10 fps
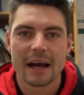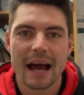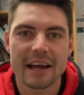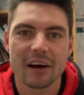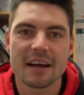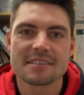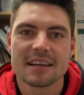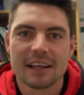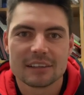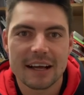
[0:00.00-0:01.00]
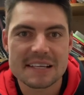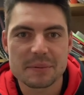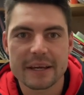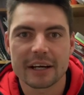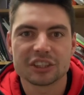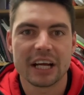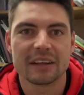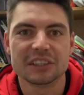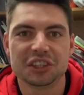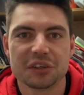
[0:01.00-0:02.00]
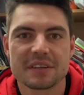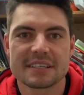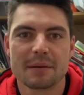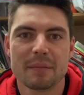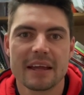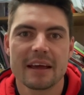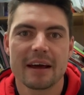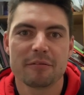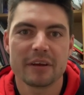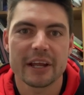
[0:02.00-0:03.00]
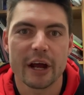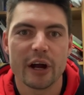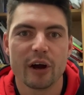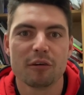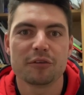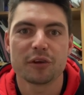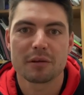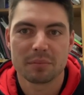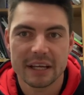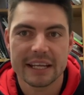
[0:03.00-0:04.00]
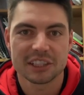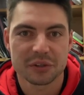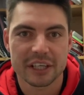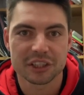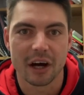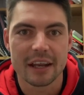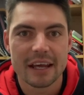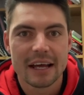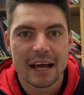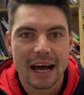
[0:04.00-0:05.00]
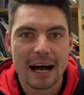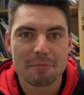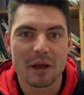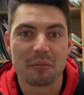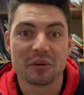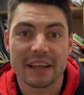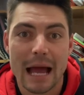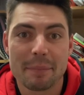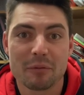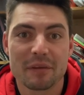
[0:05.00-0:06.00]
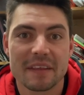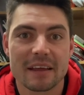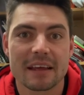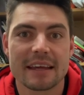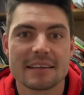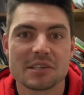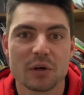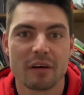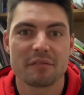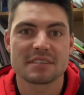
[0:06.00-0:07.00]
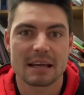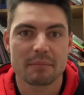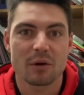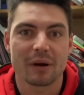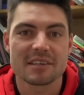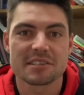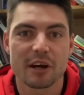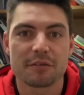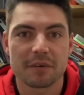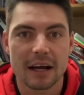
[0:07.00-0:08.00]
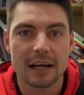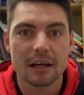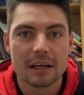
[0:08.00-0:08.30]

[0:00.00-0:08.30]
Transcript: Hey guys, last week I challenged you to send me a video of you completing a trick shot. I'm really happy with the kids who have sent me one so far.